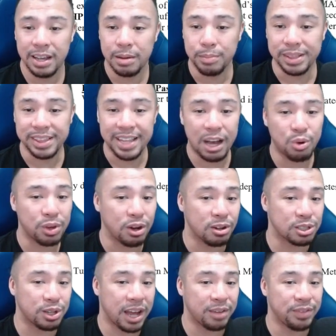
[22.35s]
but now we
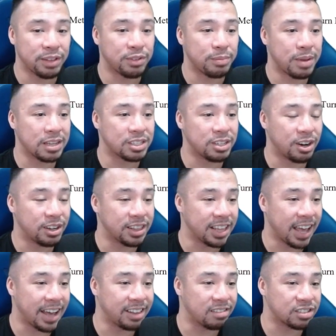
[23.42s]
also have information on the
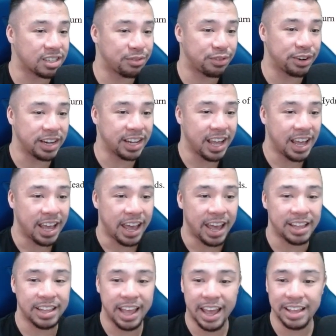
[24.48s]
Head of Suffering
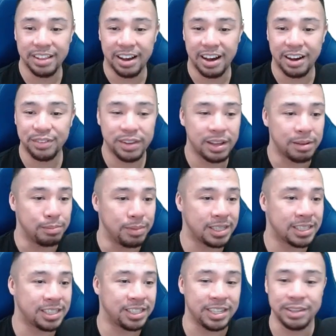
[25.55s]
and Head of
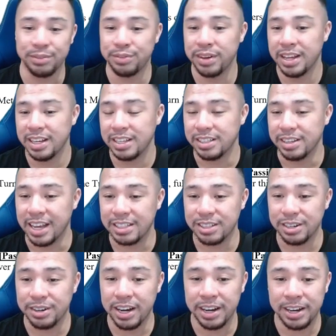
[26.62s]
Mischief. So, yeah,
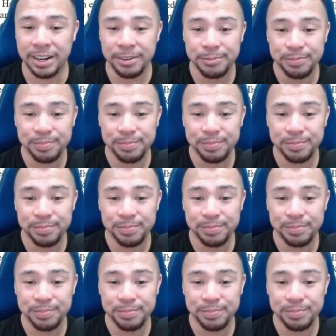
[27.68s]
so uh,